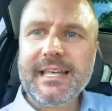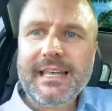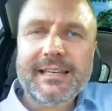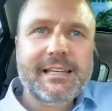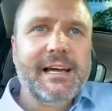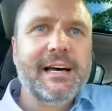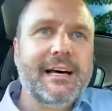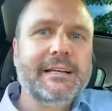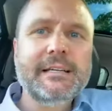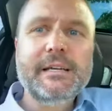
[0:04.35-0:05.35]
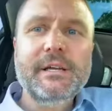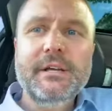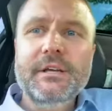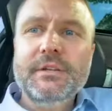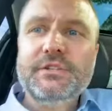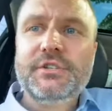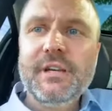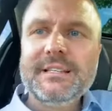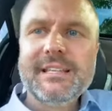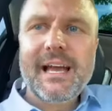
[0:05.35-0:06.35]
And uh,
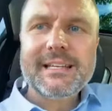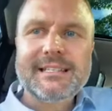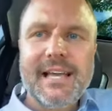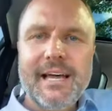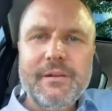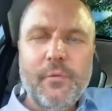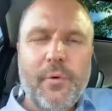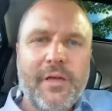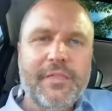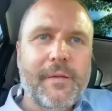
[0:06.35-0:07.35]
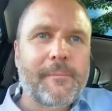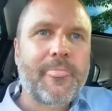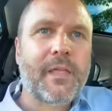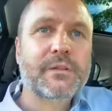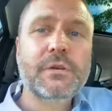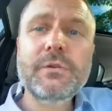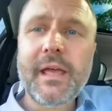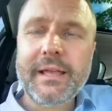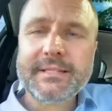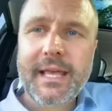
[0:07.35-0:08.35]
just got done with two
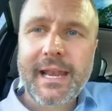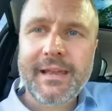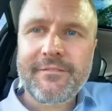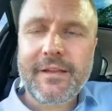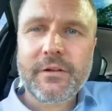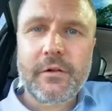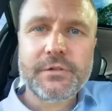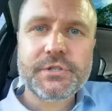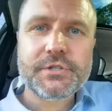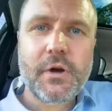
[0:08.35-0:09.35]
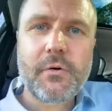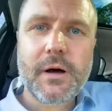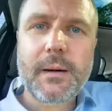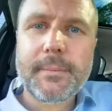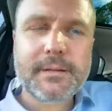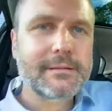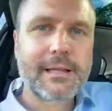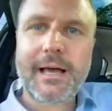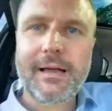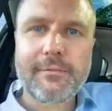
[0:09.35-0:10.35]
days at an event called Show Up
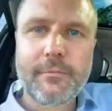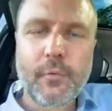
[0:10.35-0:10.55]
Live.